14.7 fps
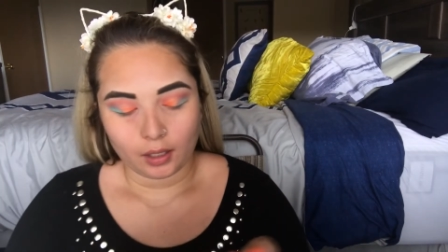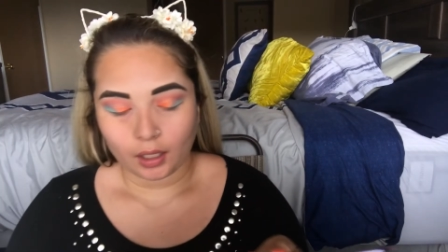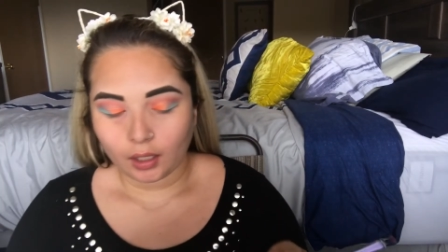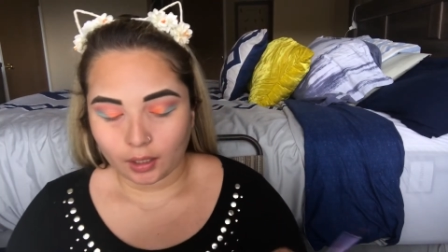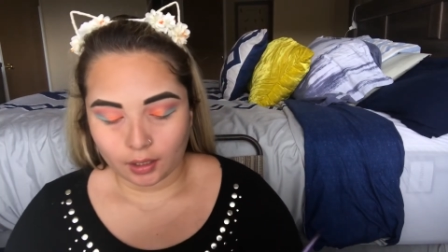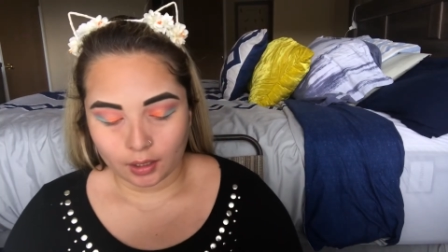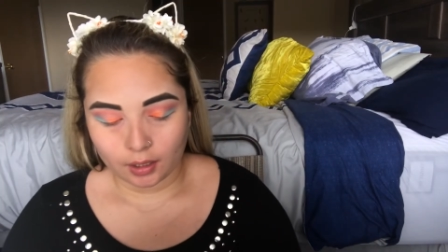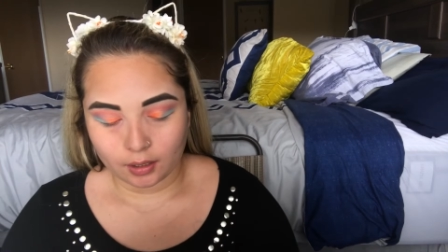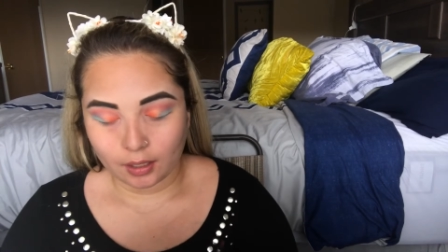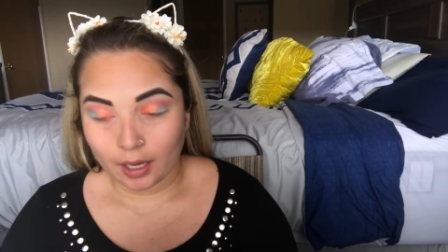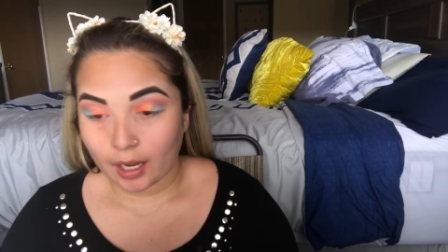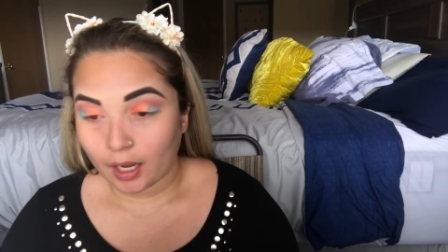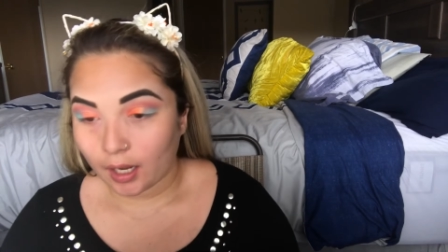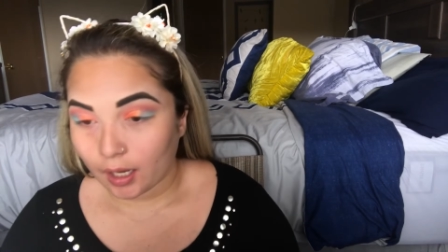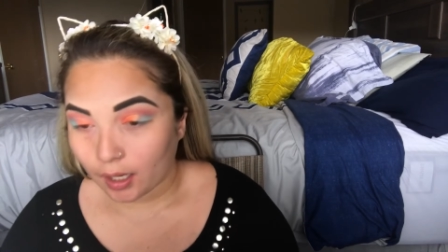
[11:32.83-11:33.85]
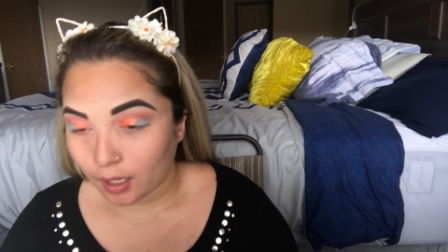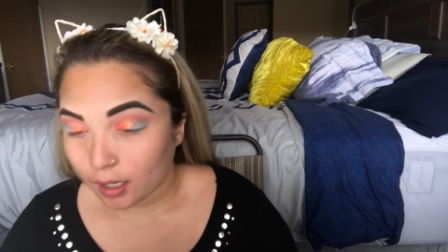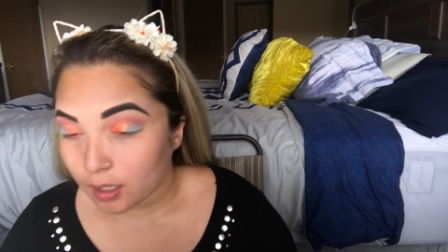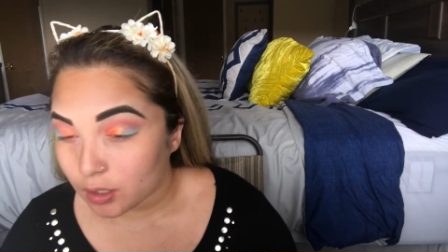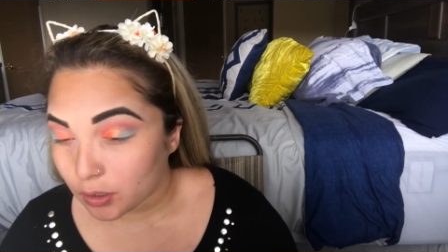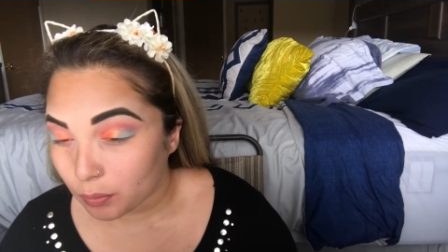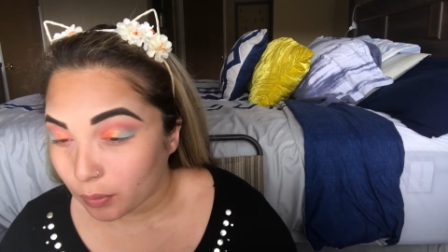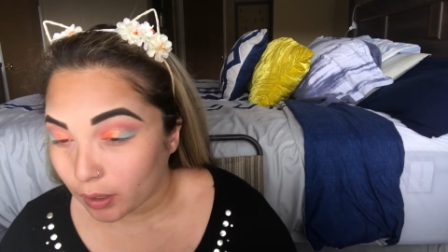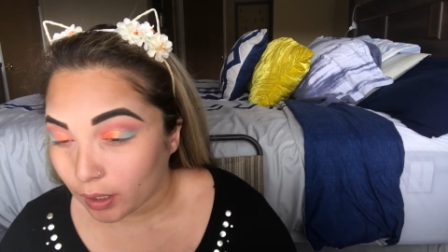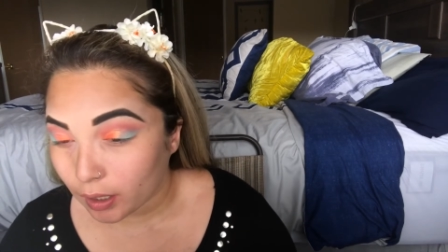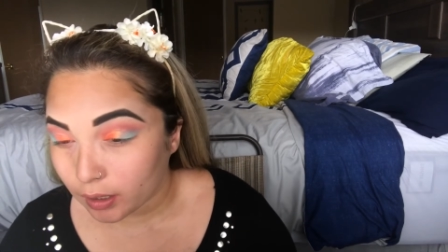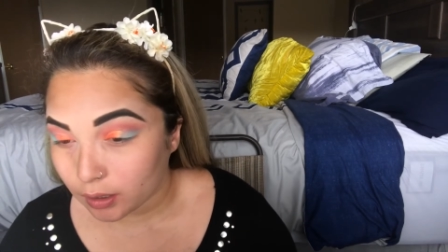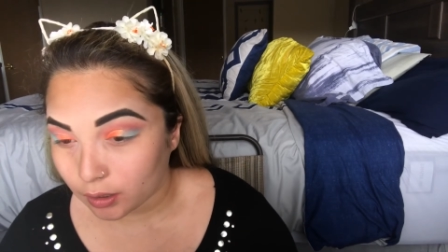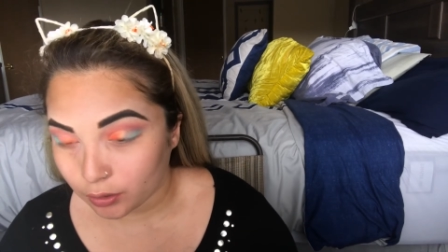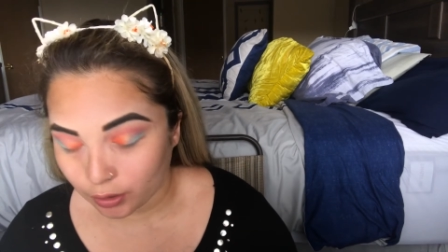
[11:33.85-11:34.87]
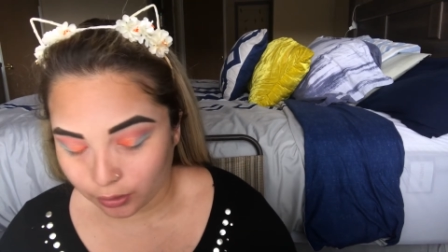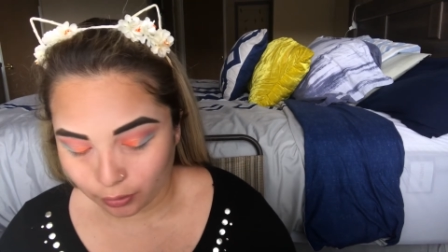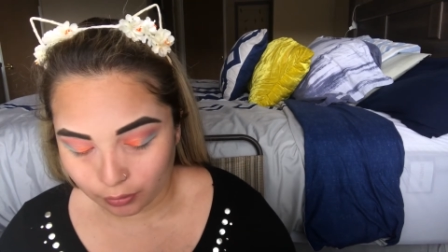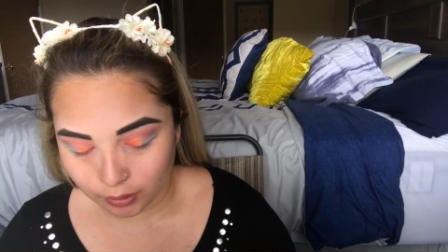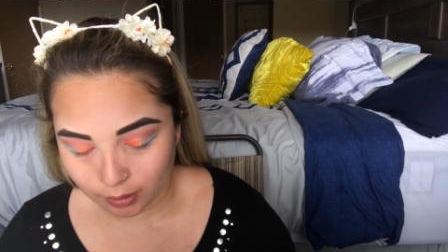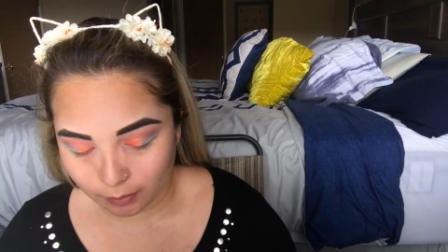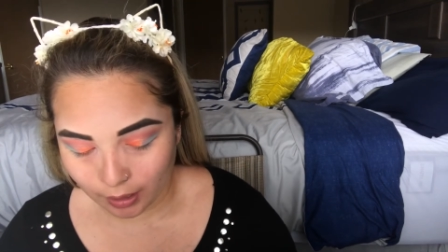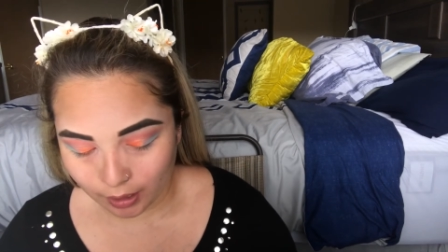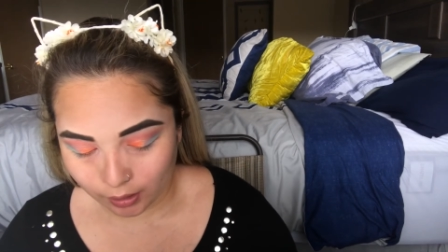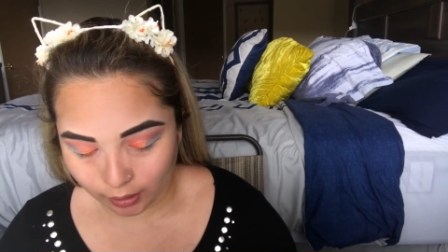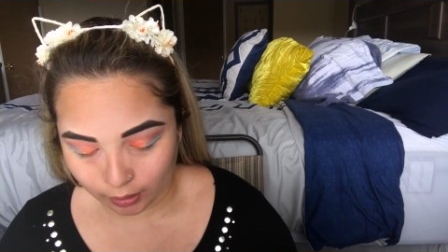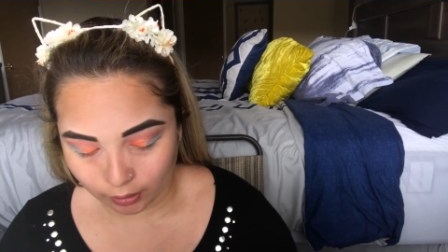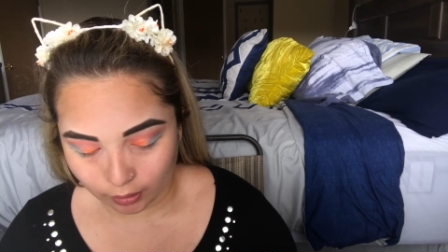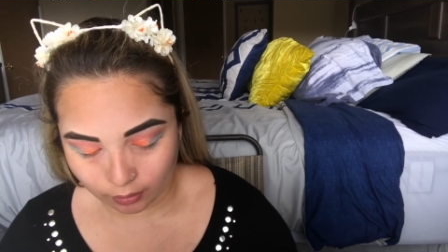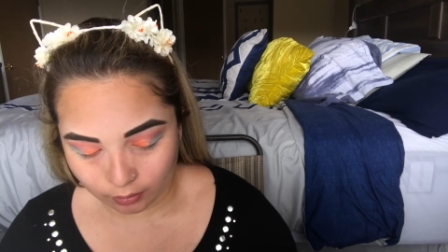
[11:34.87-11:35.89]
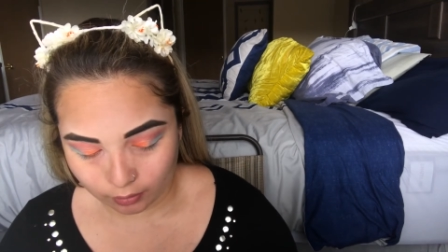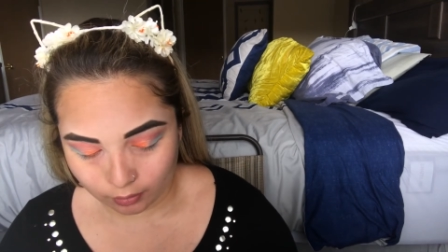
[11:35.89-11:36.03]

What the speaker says: And I just want to do some eyeliner.